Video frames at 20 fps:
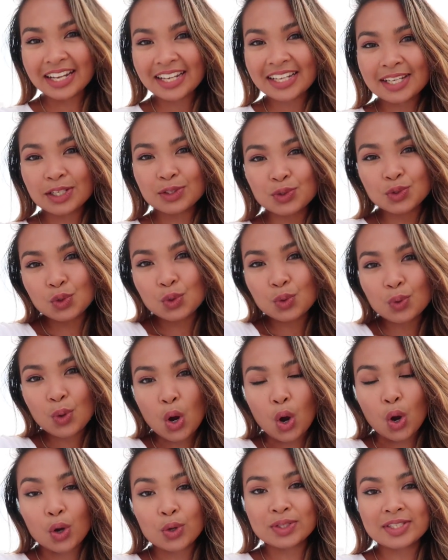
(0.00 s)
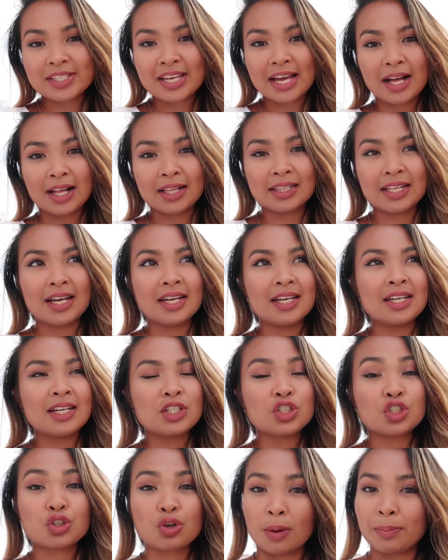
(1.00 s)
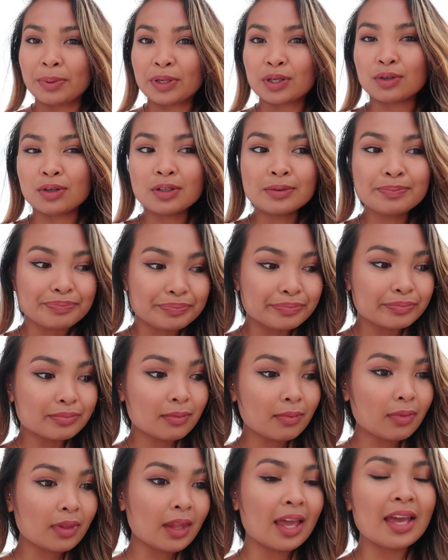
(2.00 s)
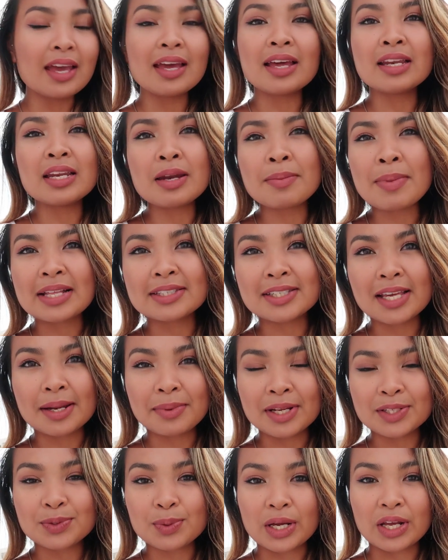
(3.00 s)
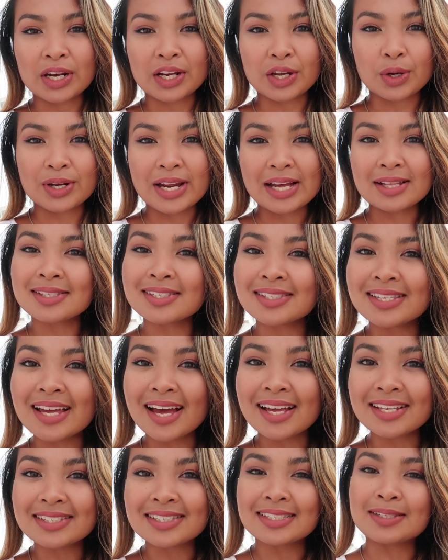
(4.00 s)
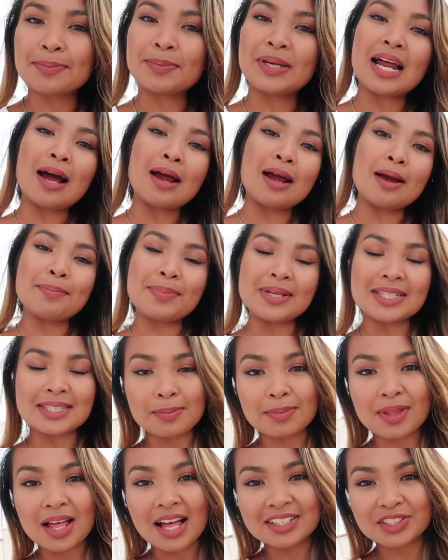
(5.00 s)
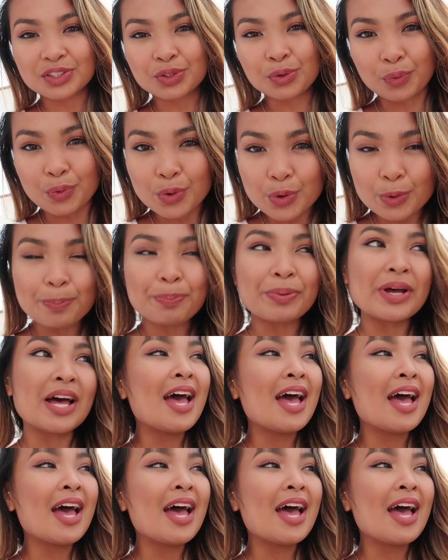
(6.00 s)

it here to Hotel Tropical and in about 10 minutes we're gonna go downstairs to meet our Ibiza Blast group